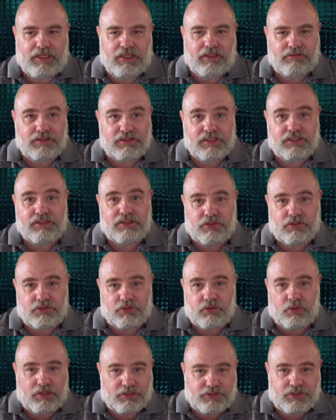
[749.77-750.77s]
And since the
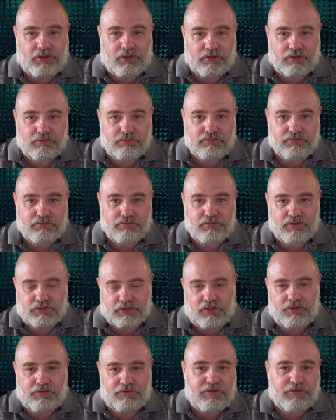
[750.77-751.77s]
short term, what's
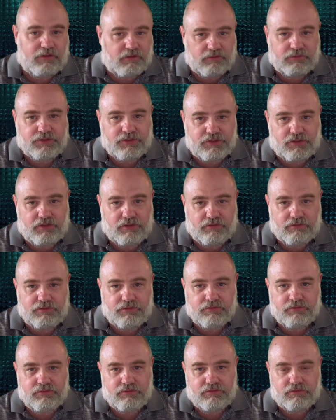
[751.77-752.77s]
called the
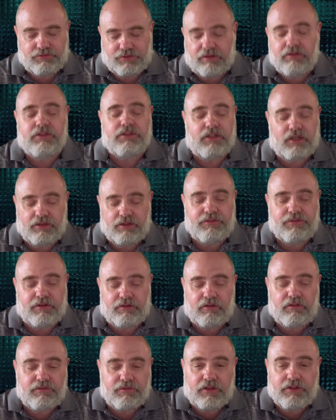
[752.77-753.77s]
the
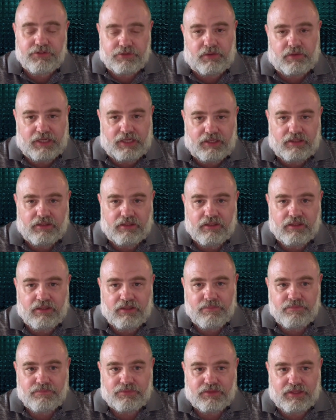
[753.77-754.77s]
federal funds rate
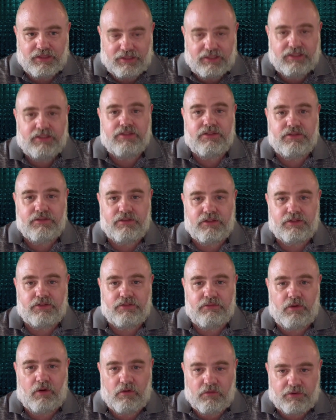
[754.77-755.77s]
is the
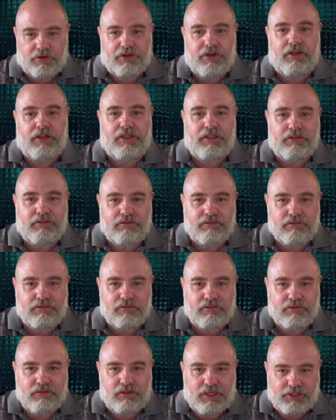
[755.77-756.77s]
overnight
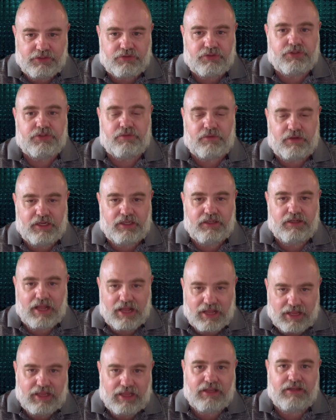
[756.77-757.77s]
interest rate
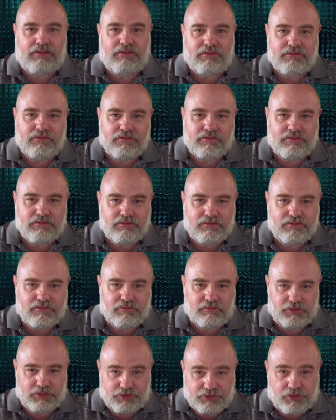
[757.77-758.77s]
on
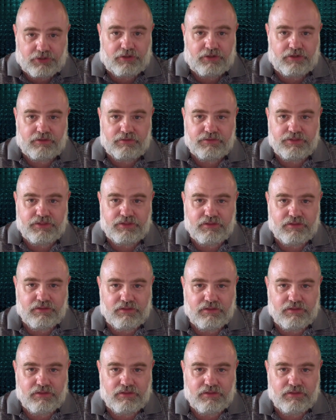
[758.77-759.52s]
reserves